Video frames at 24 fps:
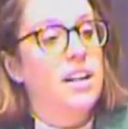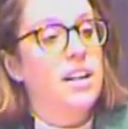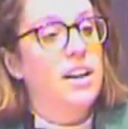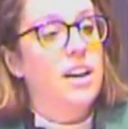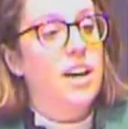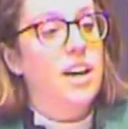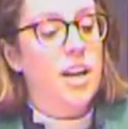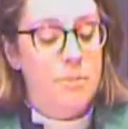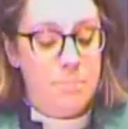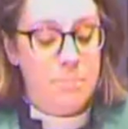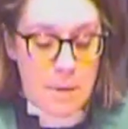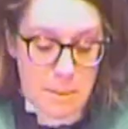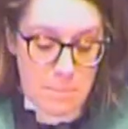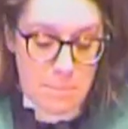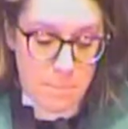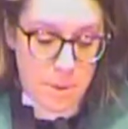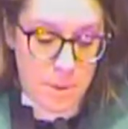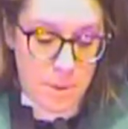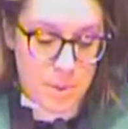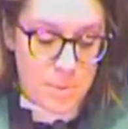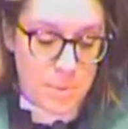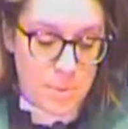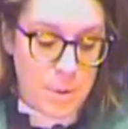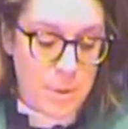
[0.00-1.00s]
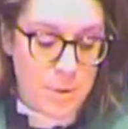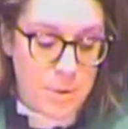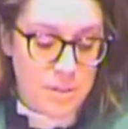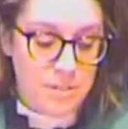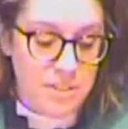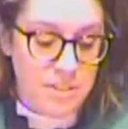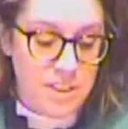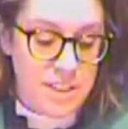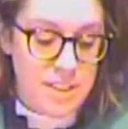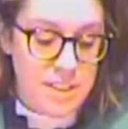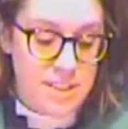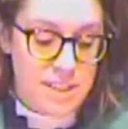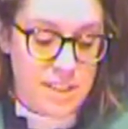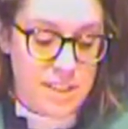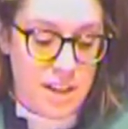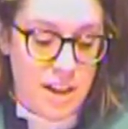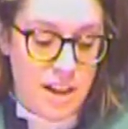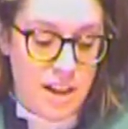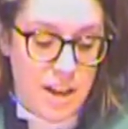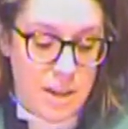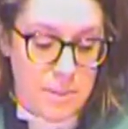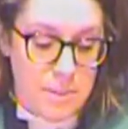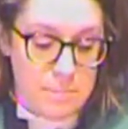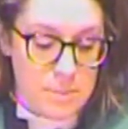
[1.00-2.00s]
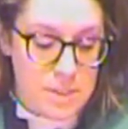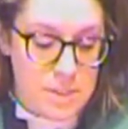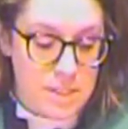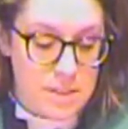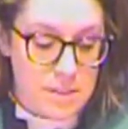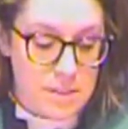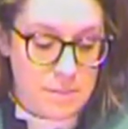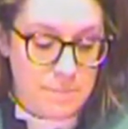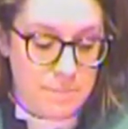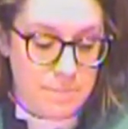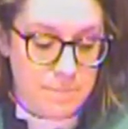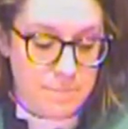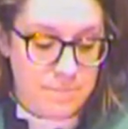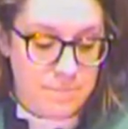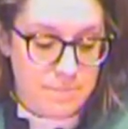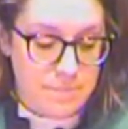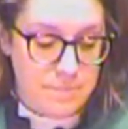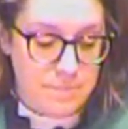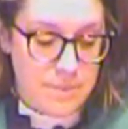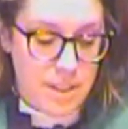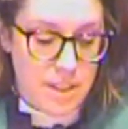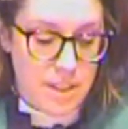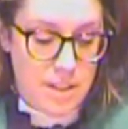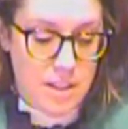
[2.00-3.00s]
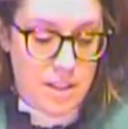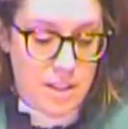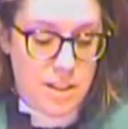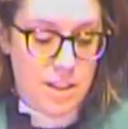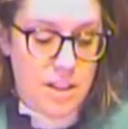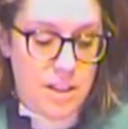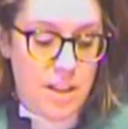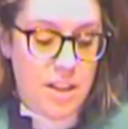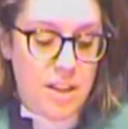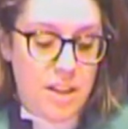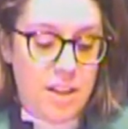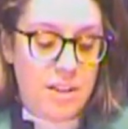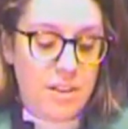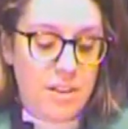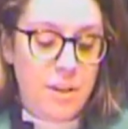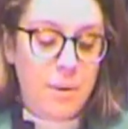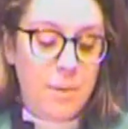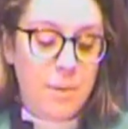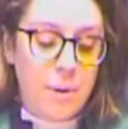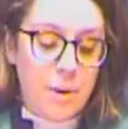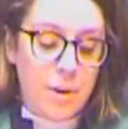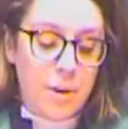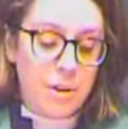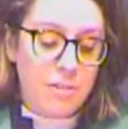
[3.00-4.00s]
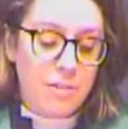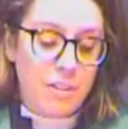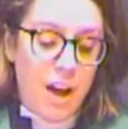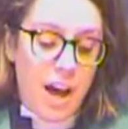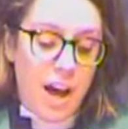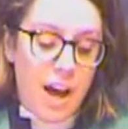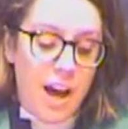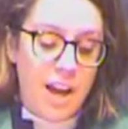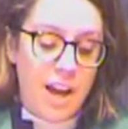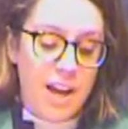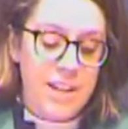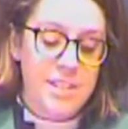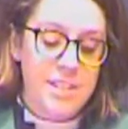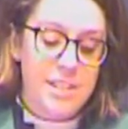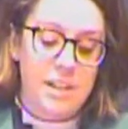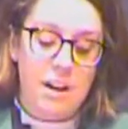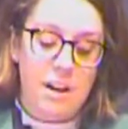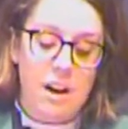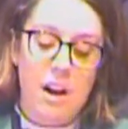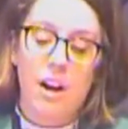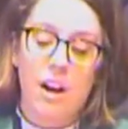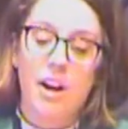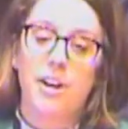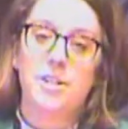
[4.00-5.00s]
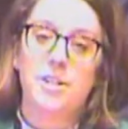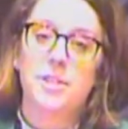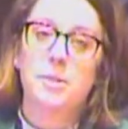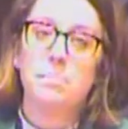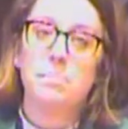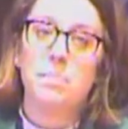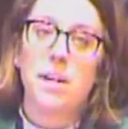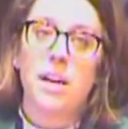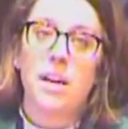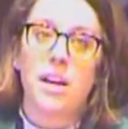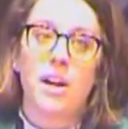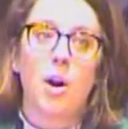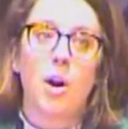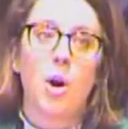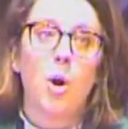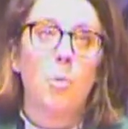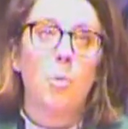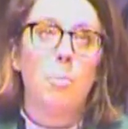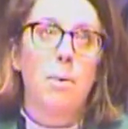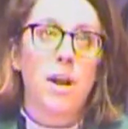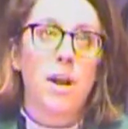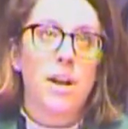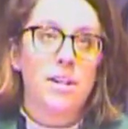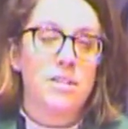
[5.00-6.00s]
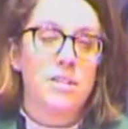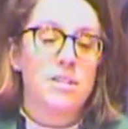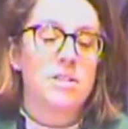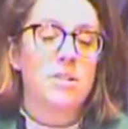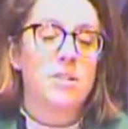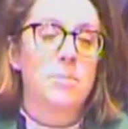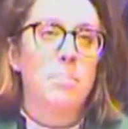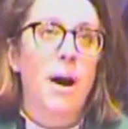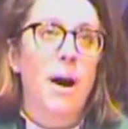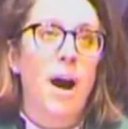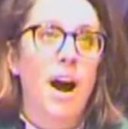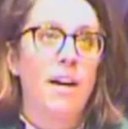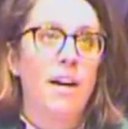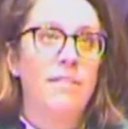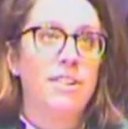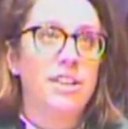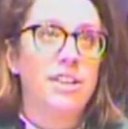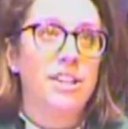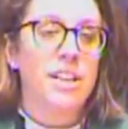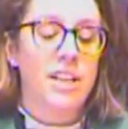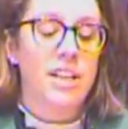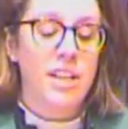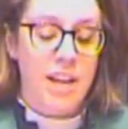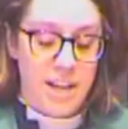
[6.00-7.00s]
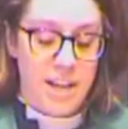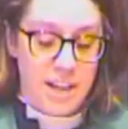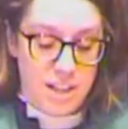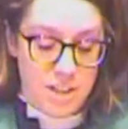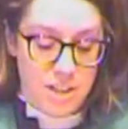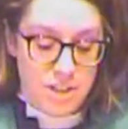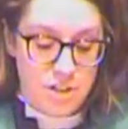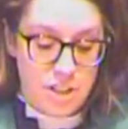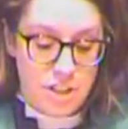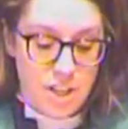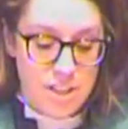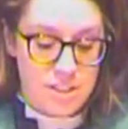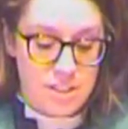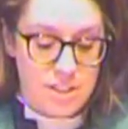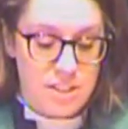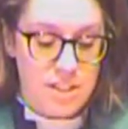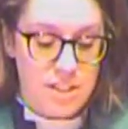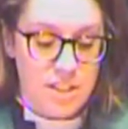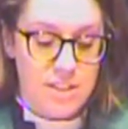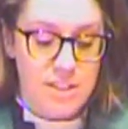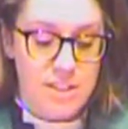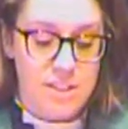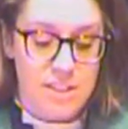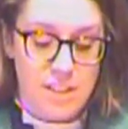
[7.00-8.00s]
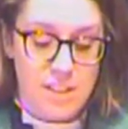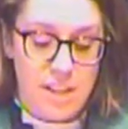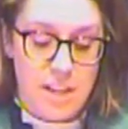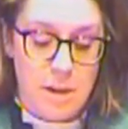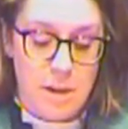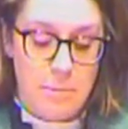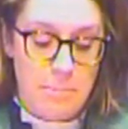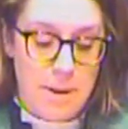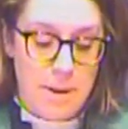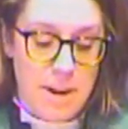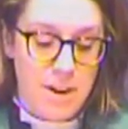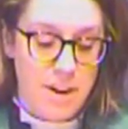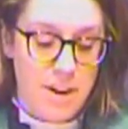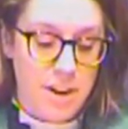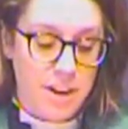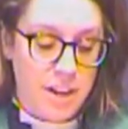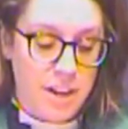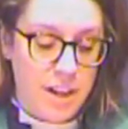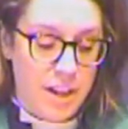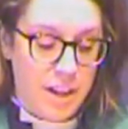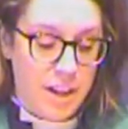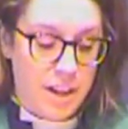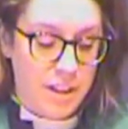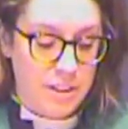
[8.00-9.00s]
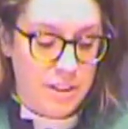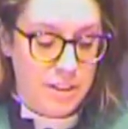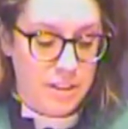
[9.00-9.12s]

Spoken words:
and members wrote of these times. They wrote of eyes and hearts being opened to poverty and injustice in America,